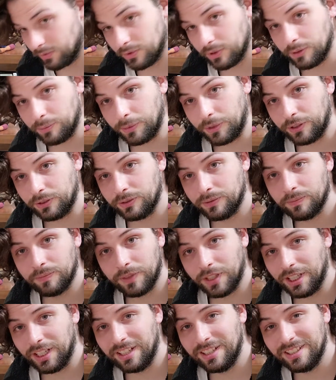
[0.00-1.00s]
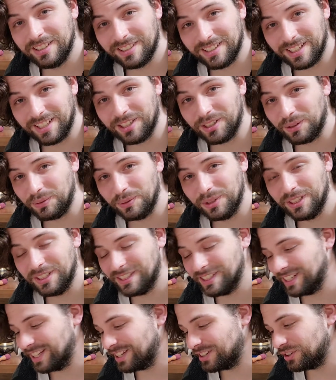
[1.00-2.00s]
It smells like
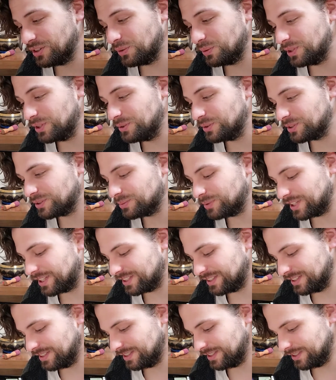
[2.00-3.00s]
sandalwood. I don't know what you expect.